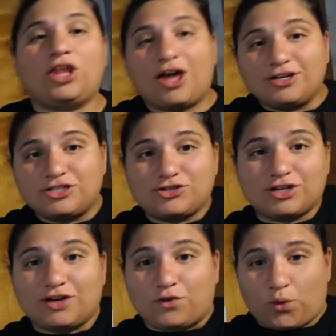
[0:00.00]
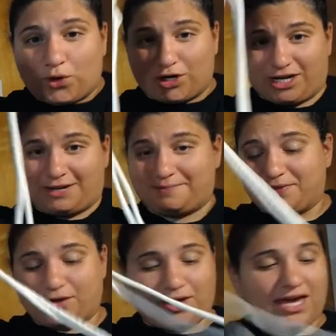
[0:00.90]
long string of cording.
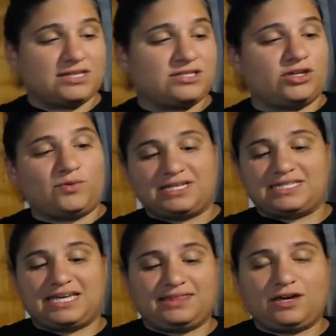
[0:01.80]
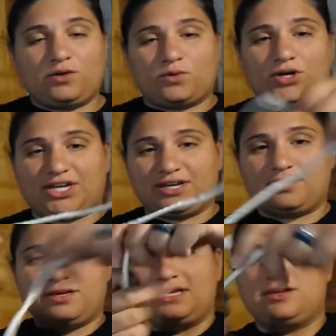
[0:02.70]
Okay, so you want to take that
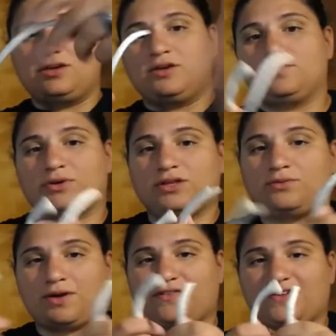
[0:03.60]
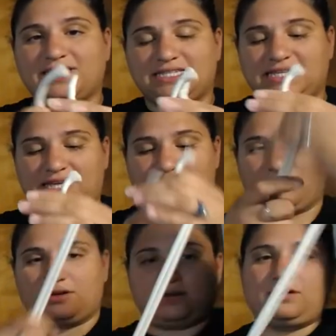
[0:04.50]
cording, bring the rough ends
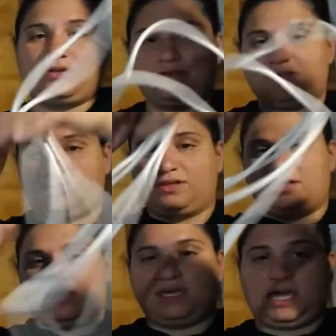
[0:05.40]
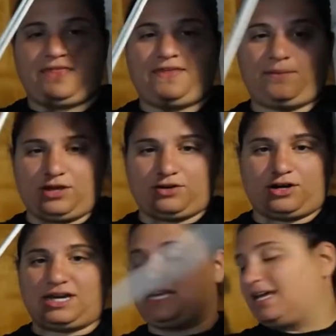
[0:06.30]
together, and that way you're
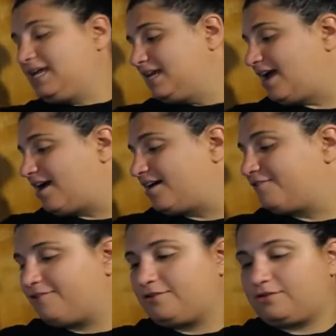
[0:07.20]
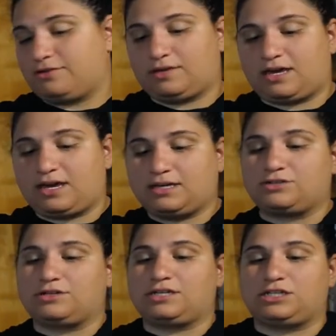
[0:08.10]
cutting it in half. Okay, because
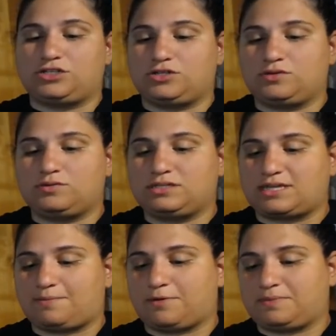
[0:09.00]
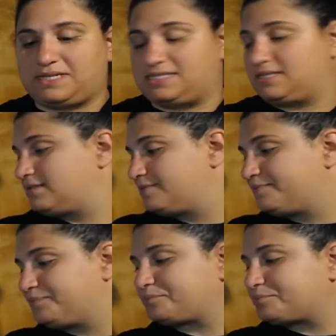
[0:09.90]
you need two separate pieces.
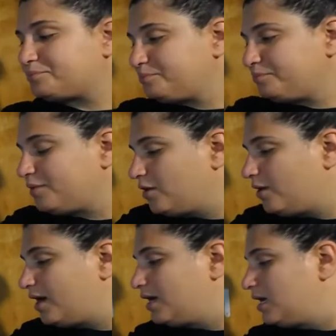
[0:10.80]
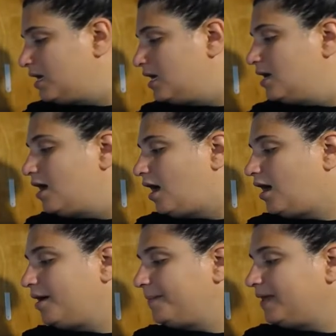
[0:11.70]
Okay,
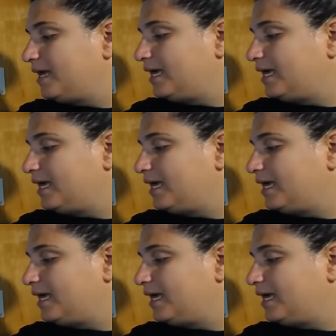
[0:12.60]
um,